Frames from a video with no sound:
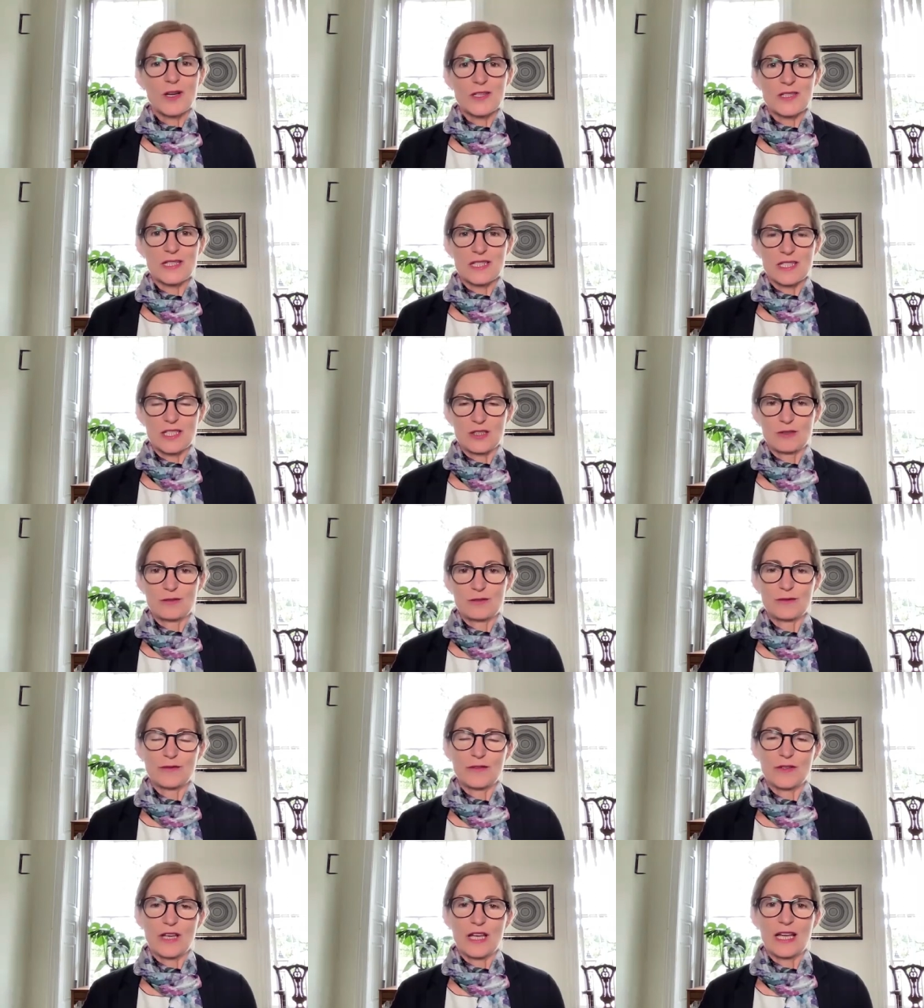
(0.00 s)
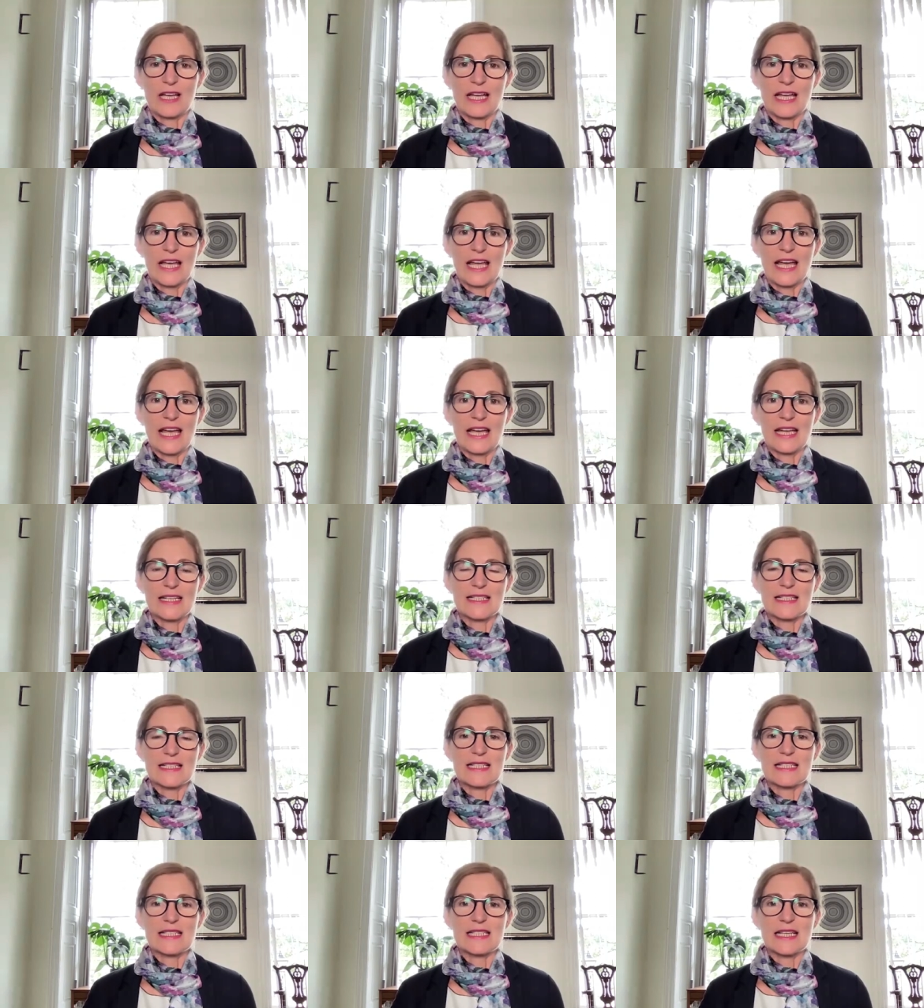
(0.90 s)
positive
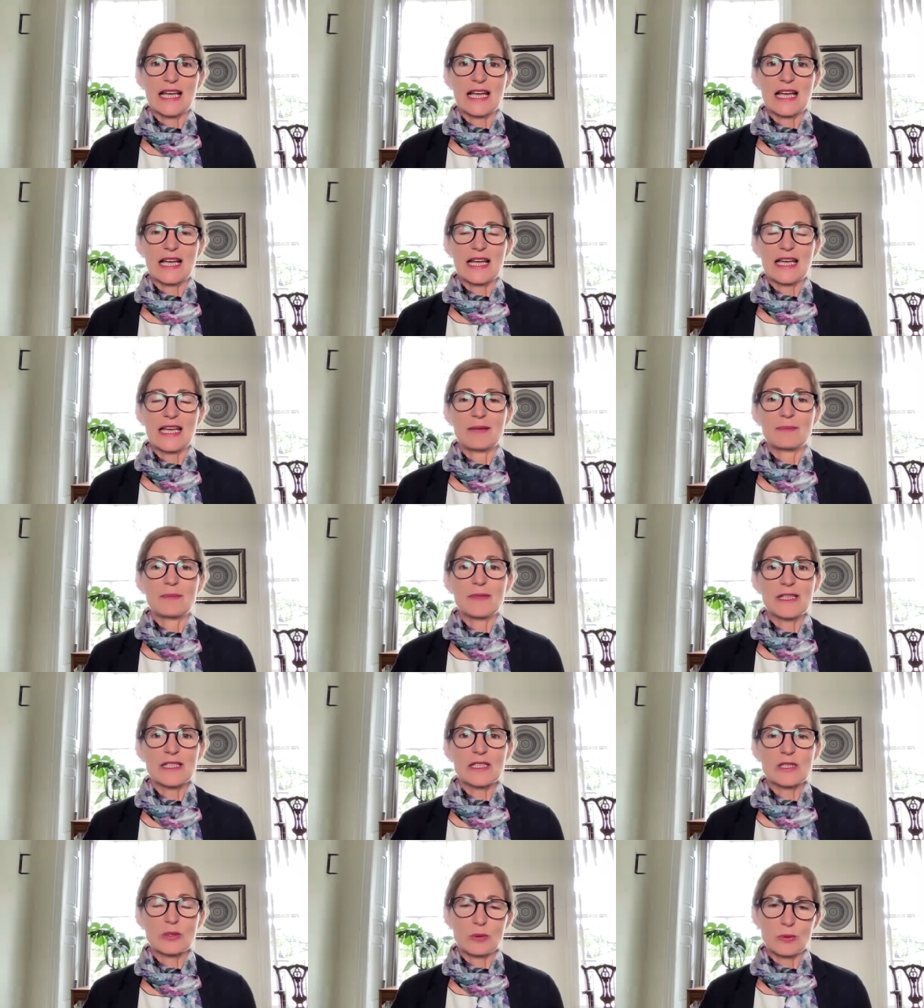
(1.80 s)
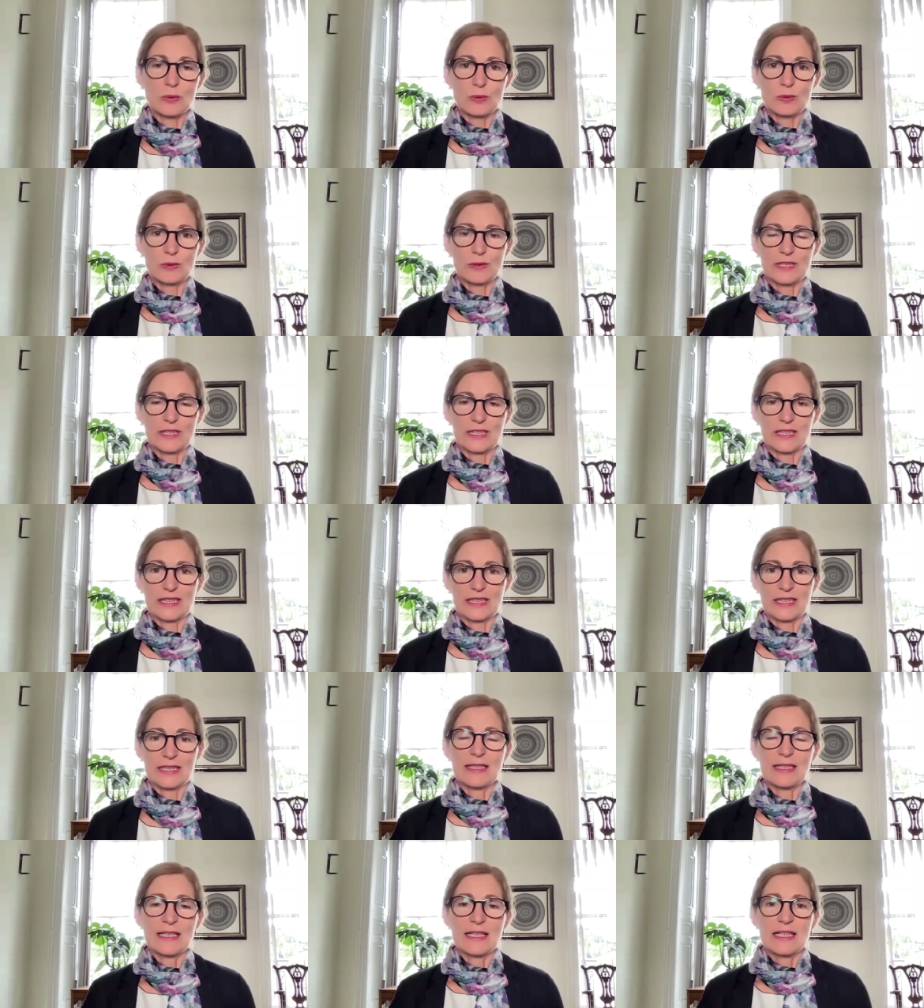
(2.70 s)
and amidst all
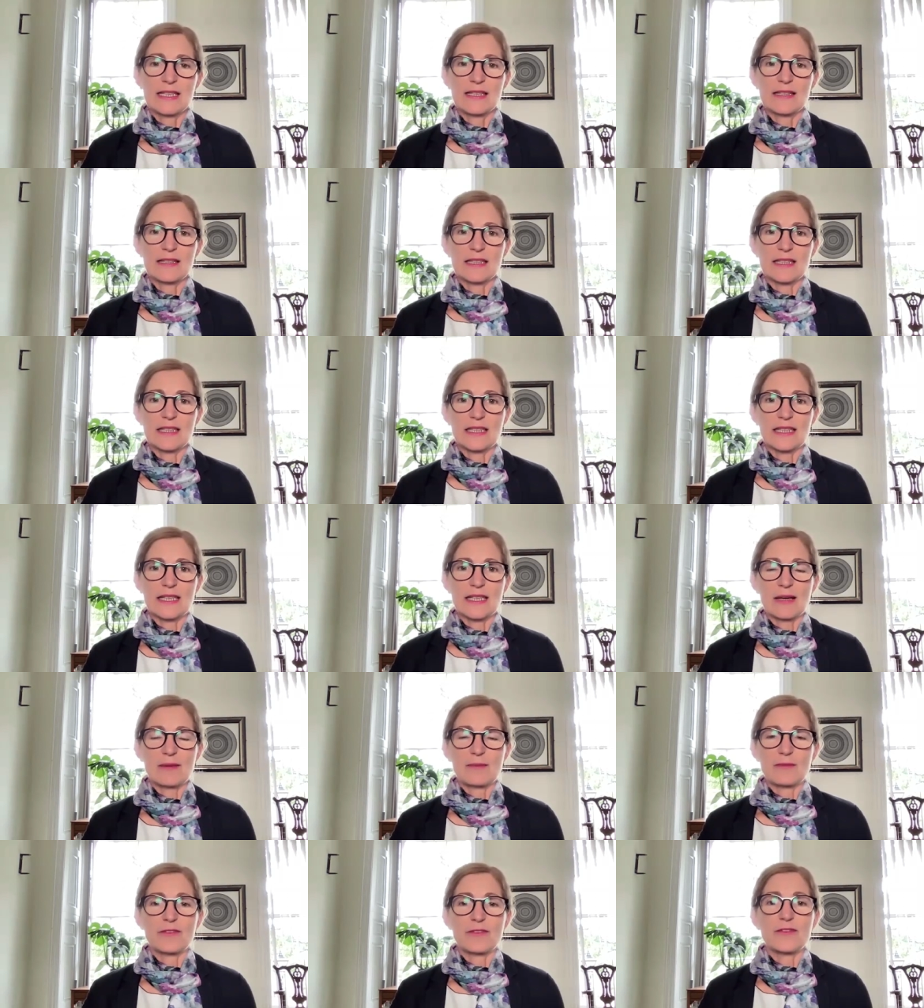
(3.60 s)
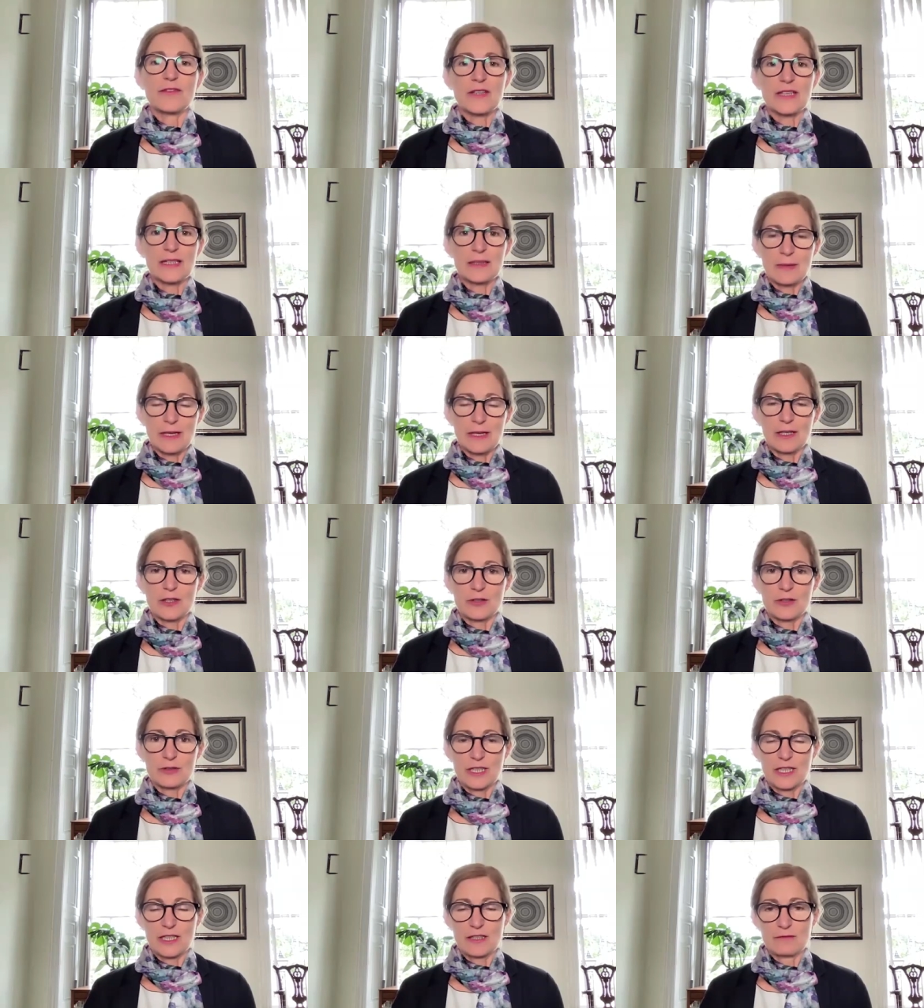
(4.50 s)
the
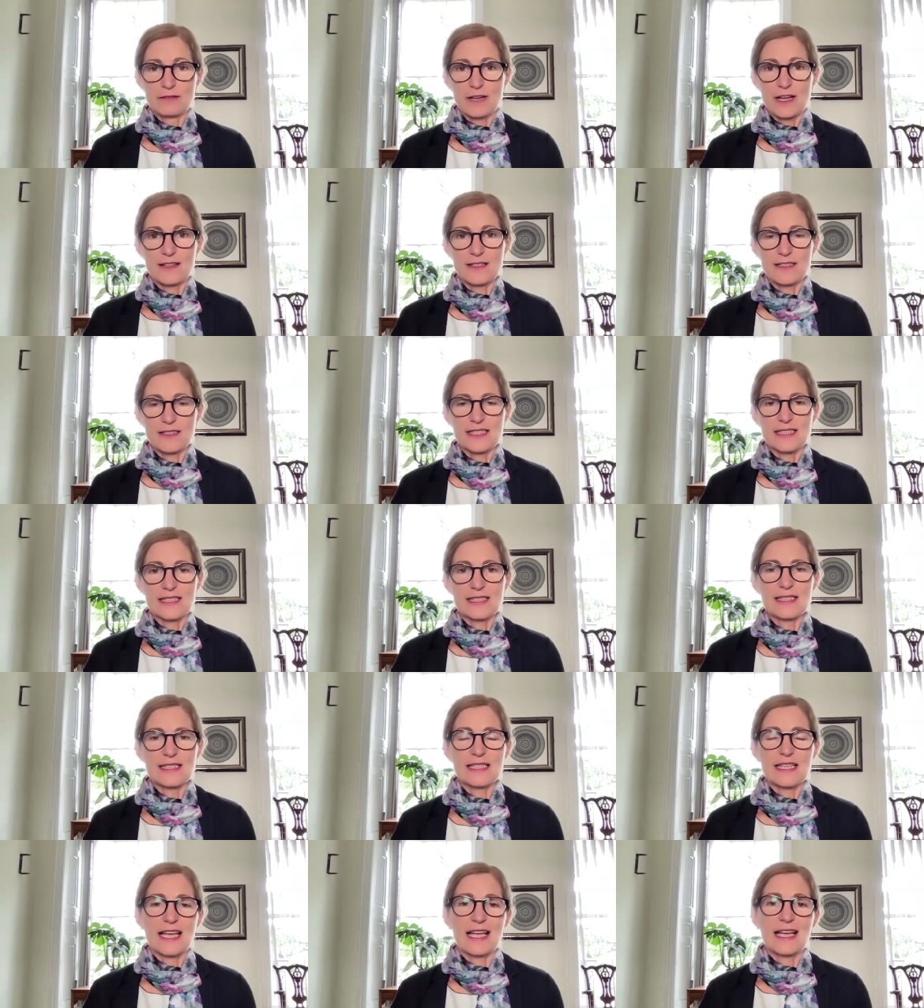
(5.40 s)
fear-mongering around us,